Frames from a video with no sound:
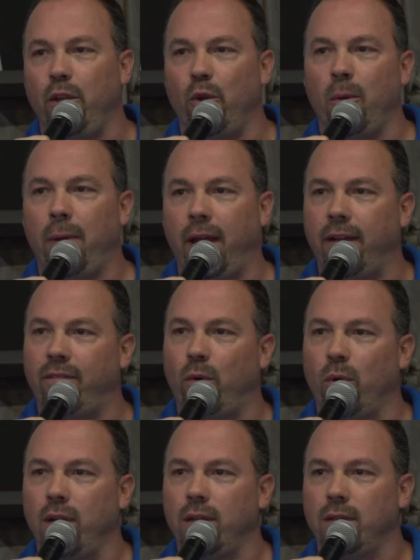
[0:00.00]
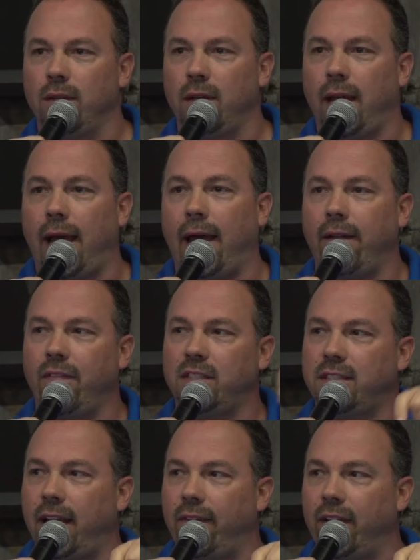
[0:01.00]
You're paying for it out of the
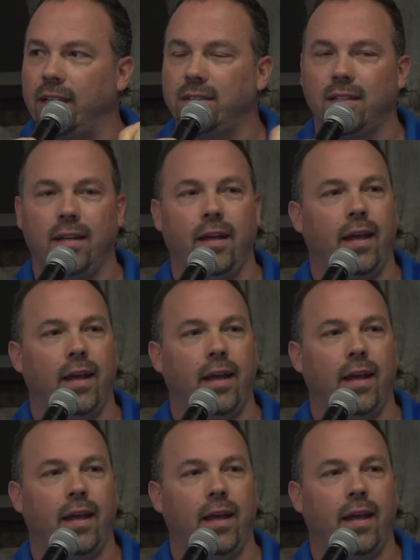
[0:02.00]
savings,